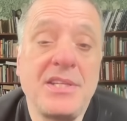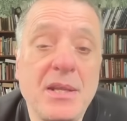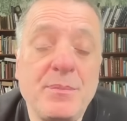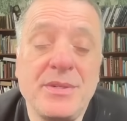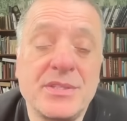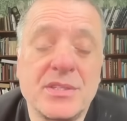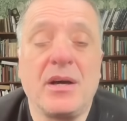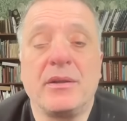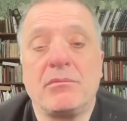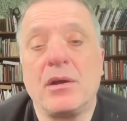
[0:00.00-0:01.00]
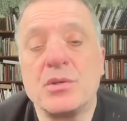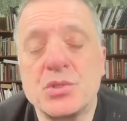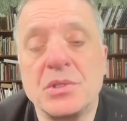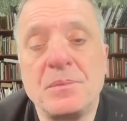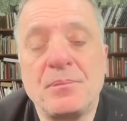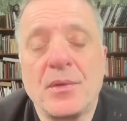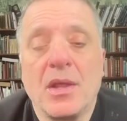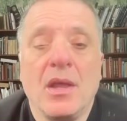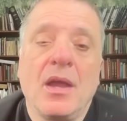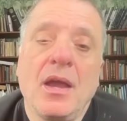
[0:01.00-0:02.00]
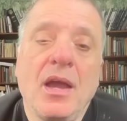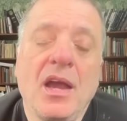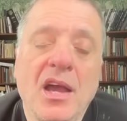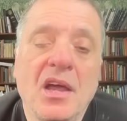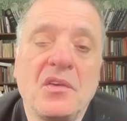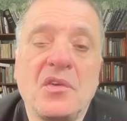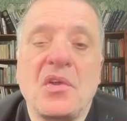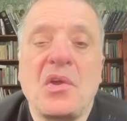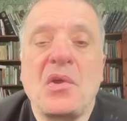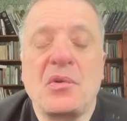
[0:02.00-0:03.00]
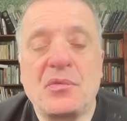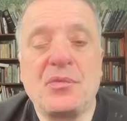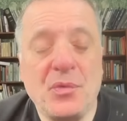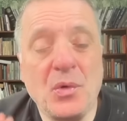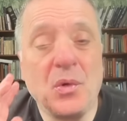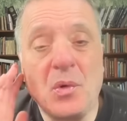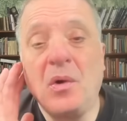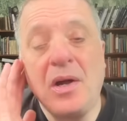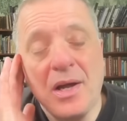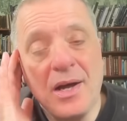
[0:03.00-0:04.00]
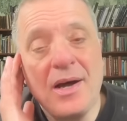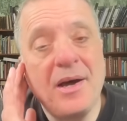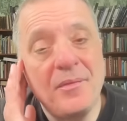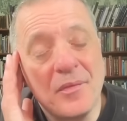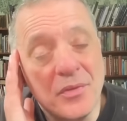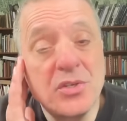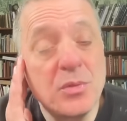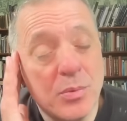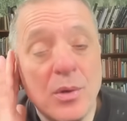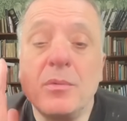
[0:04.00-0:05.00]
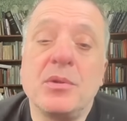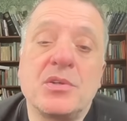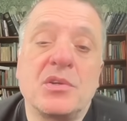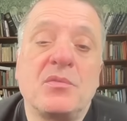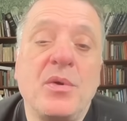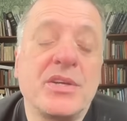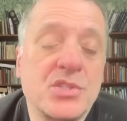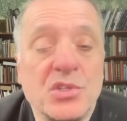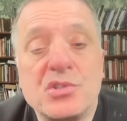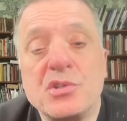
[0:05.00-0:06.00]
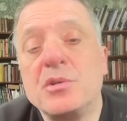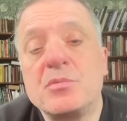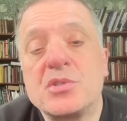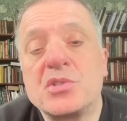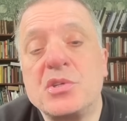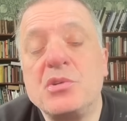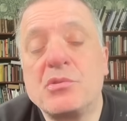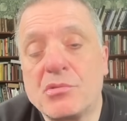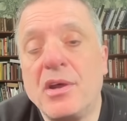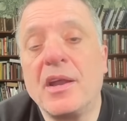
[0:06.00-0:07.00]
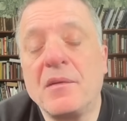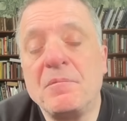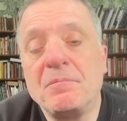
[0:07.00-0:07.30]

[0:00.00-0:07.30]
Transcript: deep inside Russia, and for the deployment of Western troops to Ukraine.